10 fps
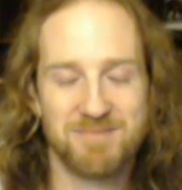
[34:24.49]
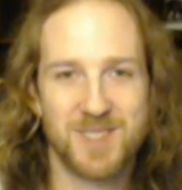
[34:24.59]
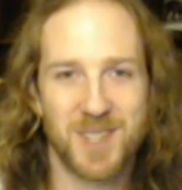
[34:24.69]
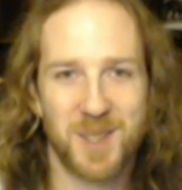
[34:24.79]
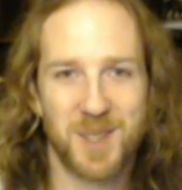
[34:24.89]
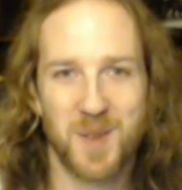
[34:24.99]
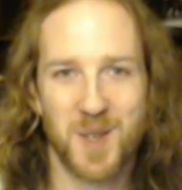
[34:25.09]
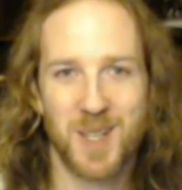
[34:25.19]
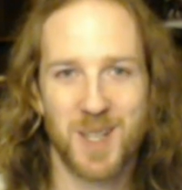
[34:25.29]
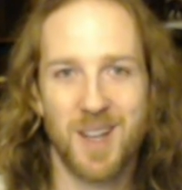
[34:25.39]
So
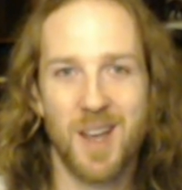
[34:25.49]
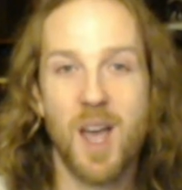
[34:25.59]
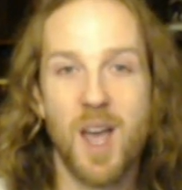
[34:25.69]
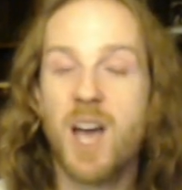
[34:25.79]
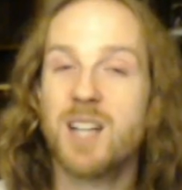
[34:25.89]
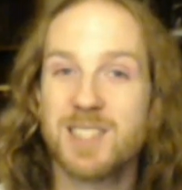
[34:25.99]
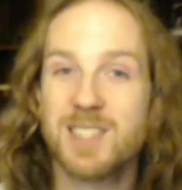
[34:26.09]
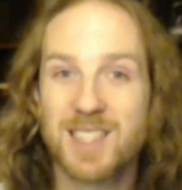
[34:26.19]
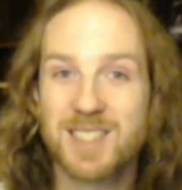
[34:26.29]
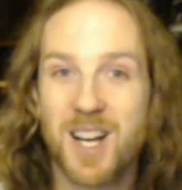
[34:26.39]
until
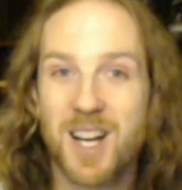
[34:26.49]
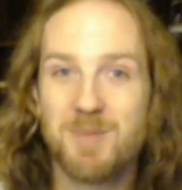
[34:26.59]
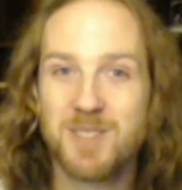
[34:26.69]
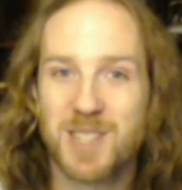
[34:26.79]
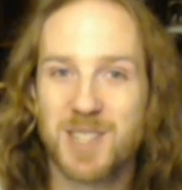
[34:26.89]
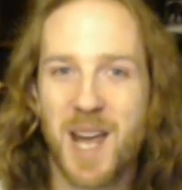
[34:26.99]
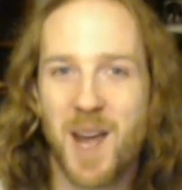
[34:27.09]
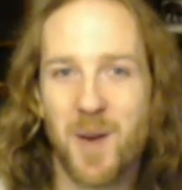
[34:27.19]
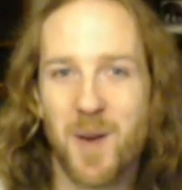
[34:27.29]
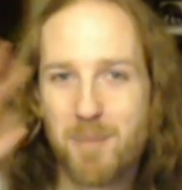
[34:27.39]
next time, cheers for
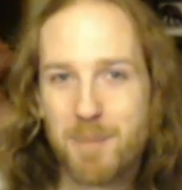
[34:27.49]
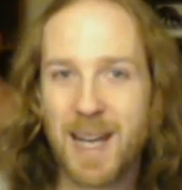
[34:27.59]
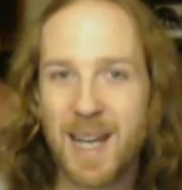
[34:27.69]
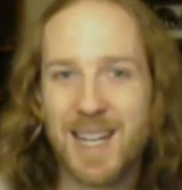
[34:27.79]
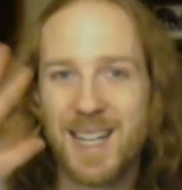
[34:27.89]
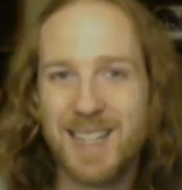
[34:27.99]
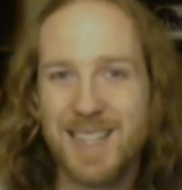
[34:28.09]
now. Bye.